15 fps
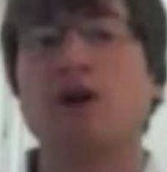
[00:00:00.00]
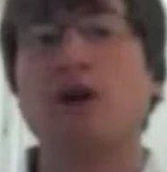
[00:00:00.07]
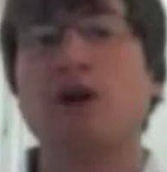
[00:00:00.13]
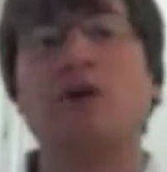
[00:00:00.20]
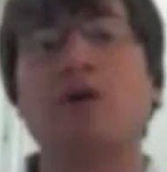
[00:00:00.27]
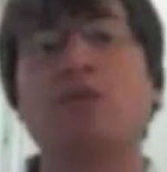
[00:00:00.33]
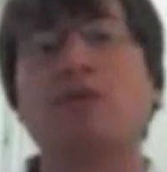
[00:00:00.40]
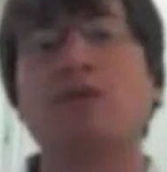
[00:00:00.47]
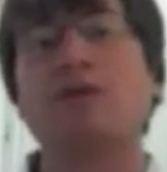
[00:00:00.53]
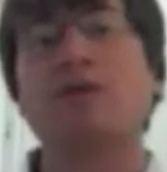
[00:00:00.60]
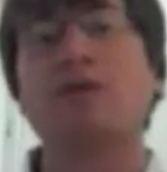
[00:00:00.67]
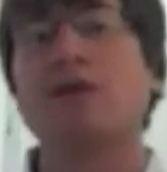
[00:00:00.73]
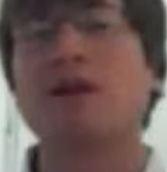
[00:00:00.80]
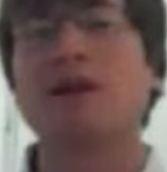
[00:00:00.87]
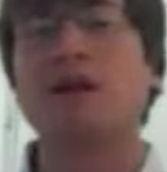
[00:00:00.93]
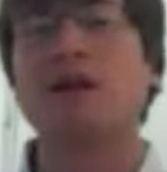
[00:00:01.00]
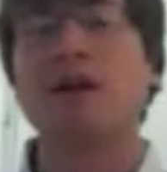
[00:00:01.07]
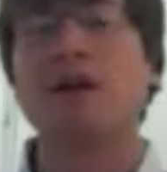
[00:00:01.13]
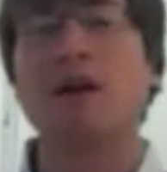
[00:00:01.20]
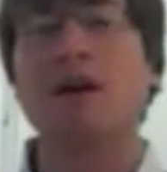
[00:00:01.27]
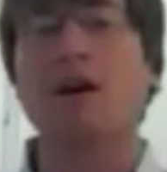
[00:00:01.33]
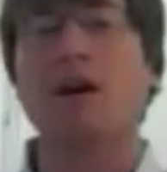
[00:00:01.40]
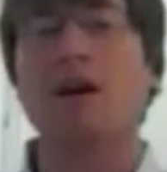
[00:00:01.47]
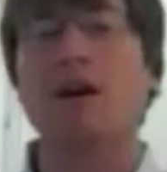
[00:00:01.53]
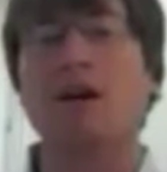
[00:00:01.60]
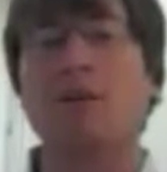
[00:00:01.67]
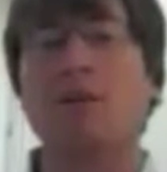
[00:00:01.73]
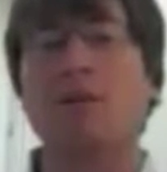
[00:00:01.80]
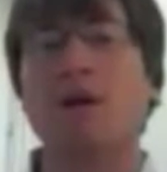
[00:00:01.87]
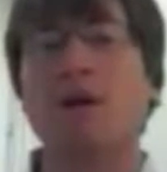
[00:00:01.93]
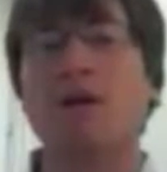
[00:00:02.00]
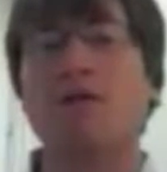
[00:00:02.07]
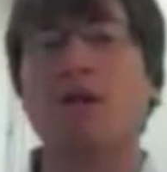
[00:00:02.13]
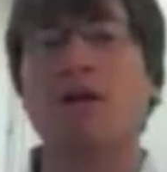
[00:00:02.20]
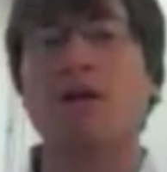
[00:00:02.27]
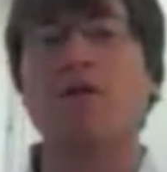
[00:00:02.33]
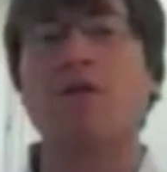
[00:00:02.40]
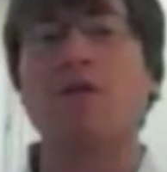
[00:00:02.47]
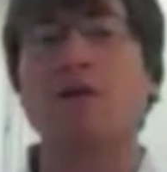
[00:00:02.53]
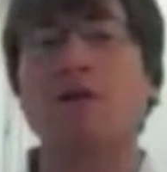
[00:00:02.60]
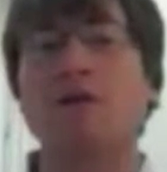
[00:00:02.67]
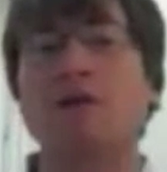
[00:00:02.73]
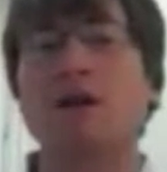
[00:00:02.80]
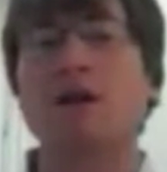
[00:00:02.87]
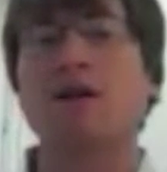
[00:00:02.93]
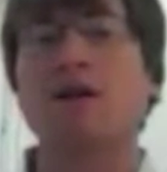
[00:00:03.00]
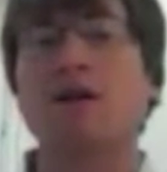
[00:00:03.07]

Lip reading: charitable giving in a very focused